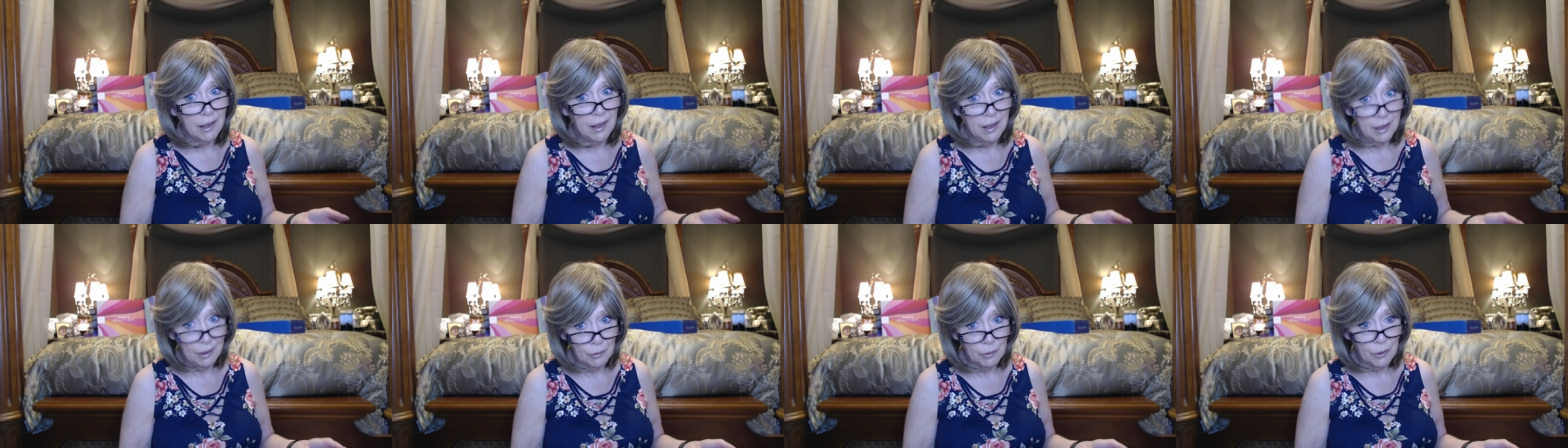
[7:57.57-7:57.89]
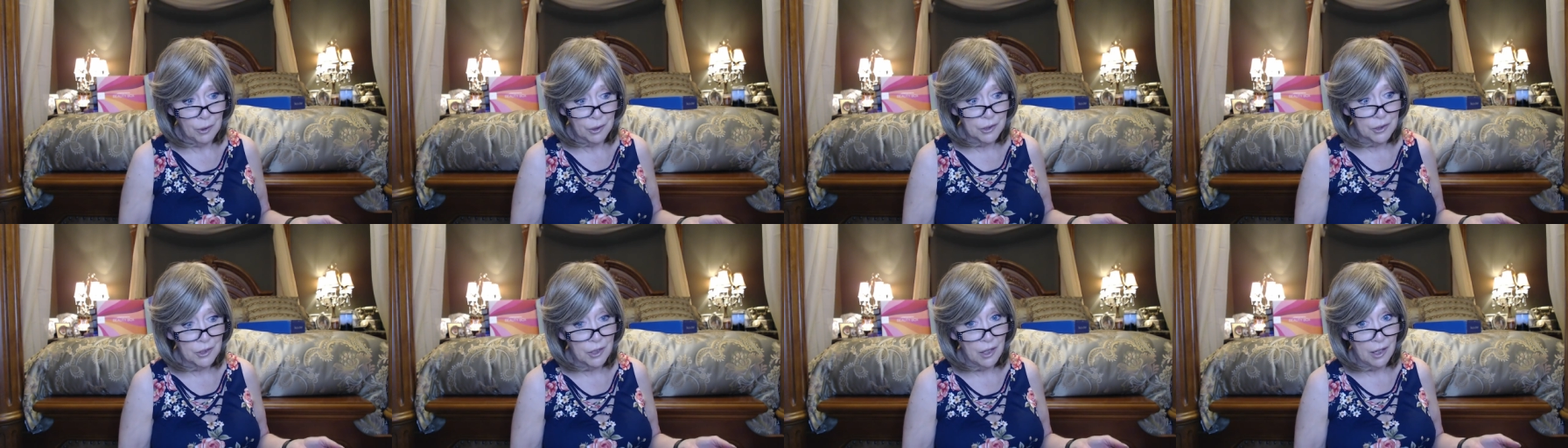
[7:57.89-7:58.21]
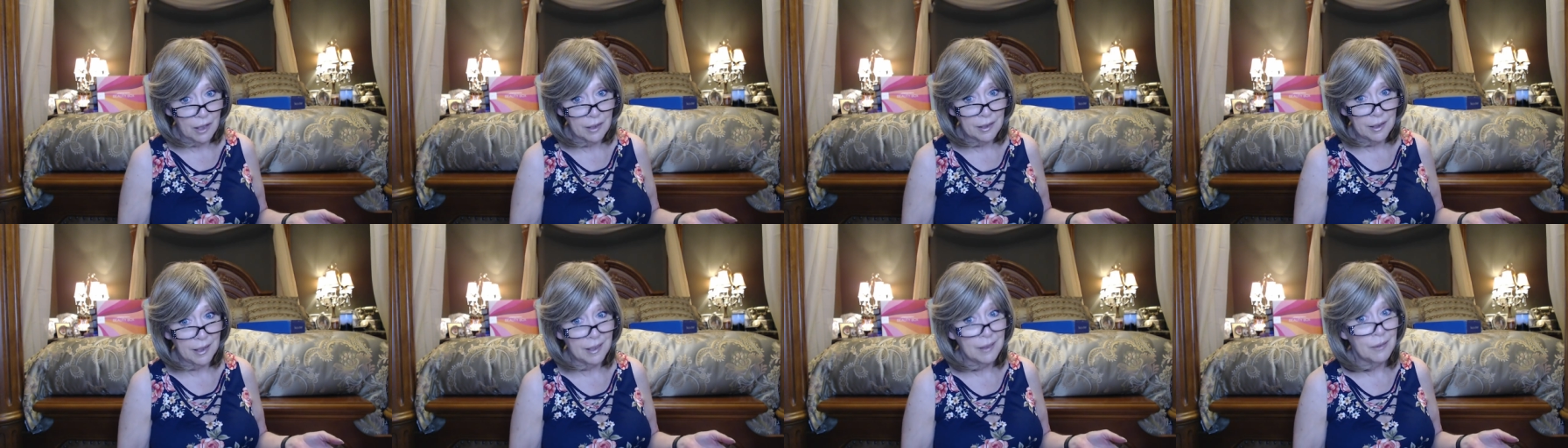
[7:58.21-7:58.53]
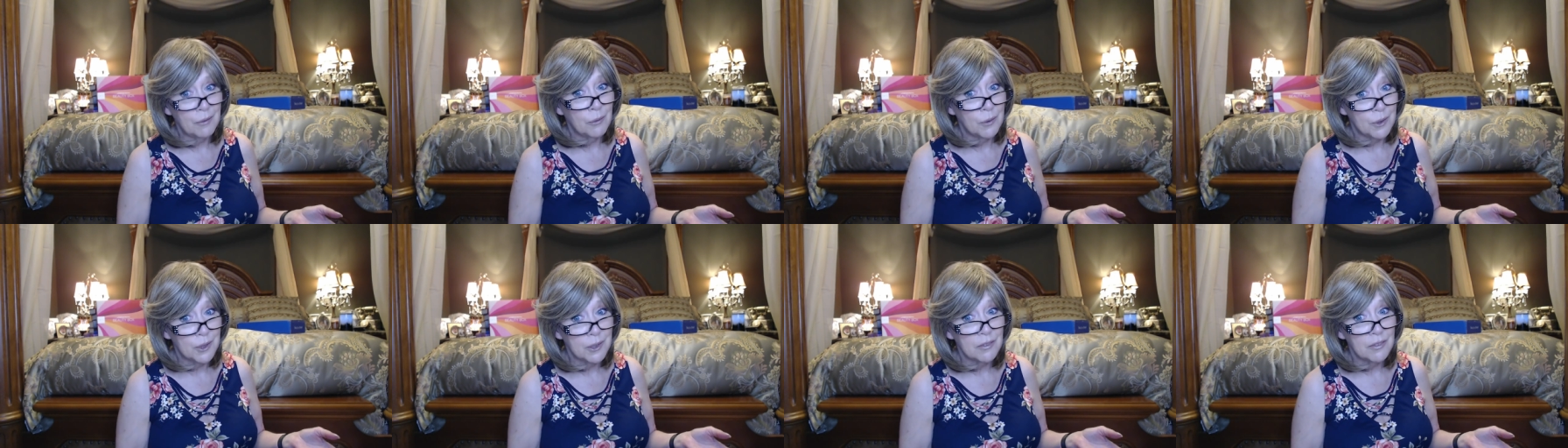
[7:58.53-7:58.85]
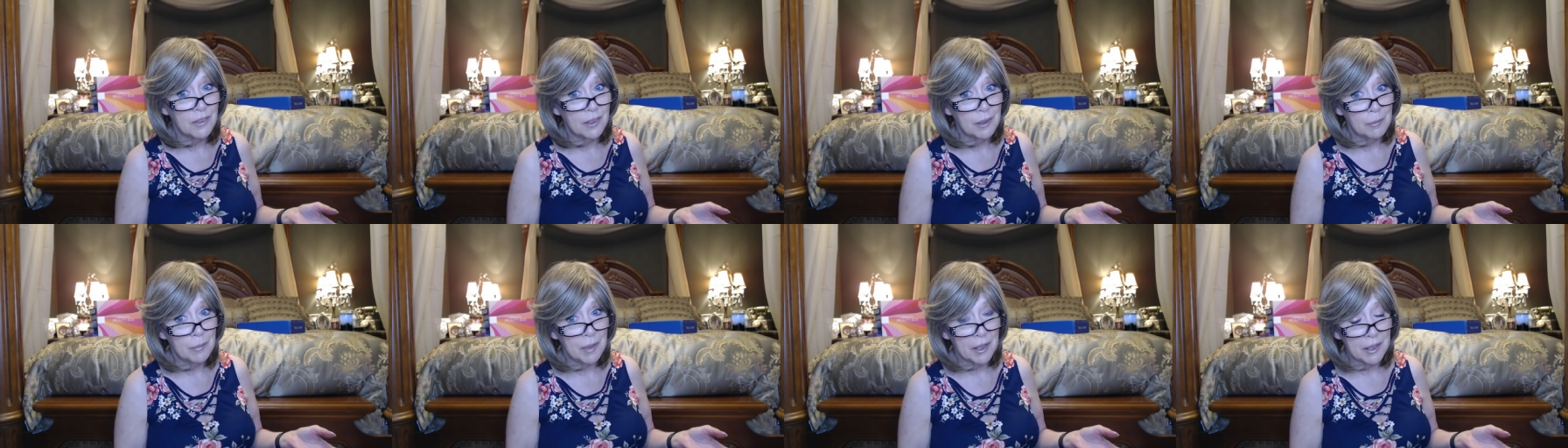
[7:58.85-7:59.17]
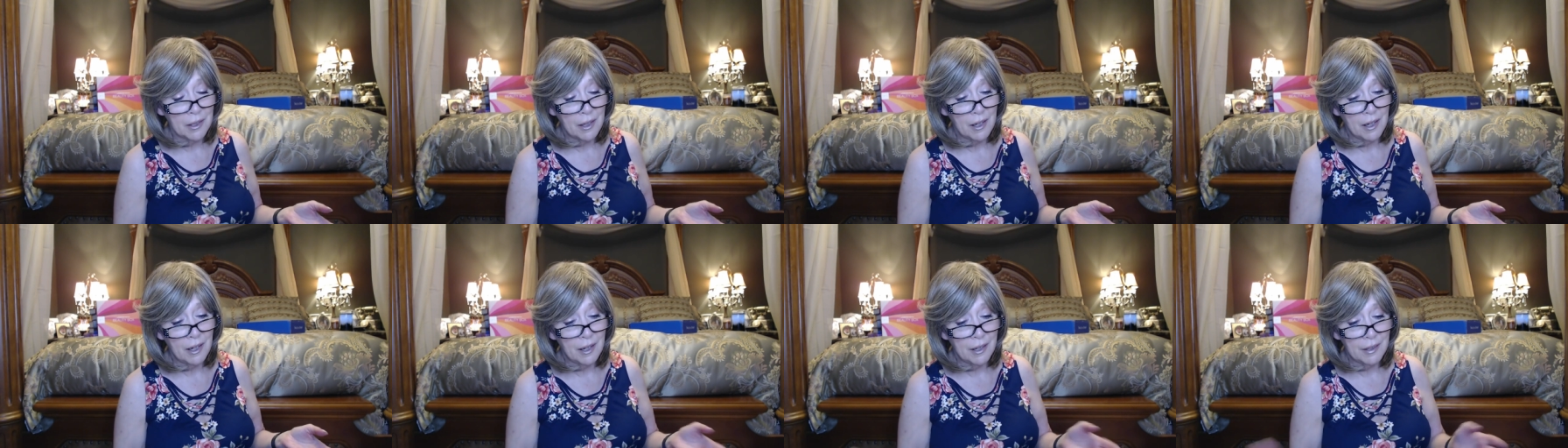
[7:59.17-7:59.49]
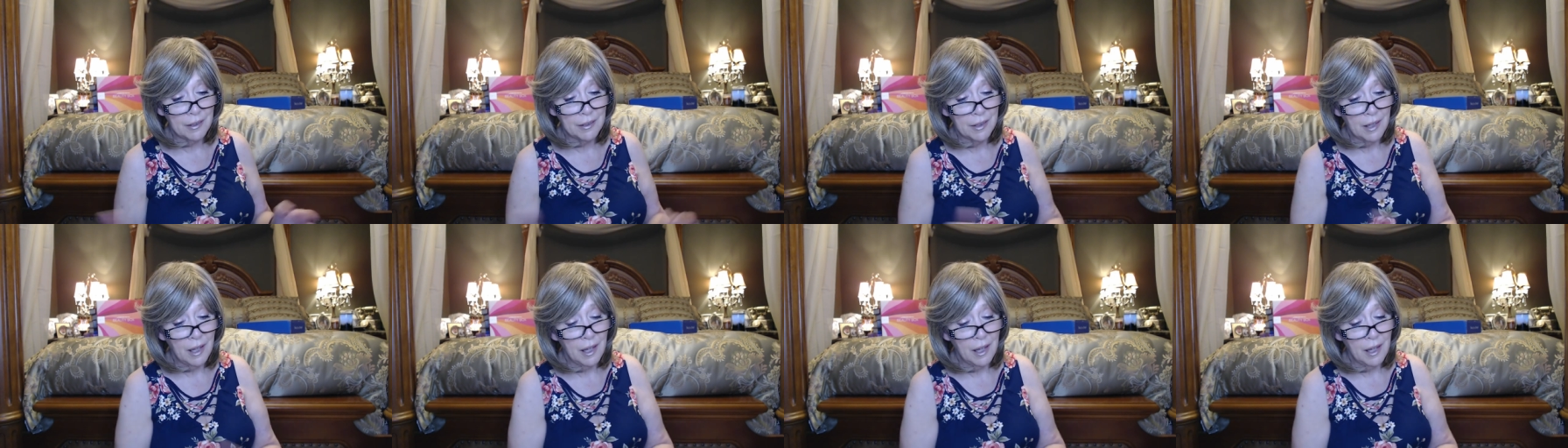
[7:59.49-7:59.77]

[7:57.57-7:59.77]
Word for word: at work talking, which really made it hard.